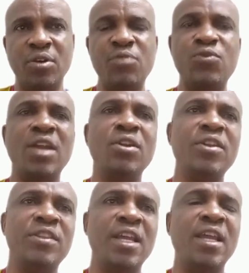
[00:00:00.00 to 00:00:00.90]
But if you are
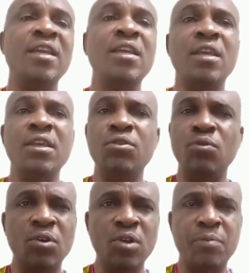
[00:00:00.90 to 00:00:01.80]
not there, you
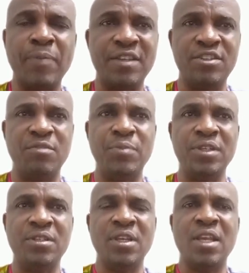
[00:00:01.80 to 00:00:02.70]
will not
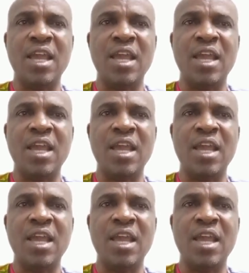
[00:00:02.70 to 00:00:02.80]
participate.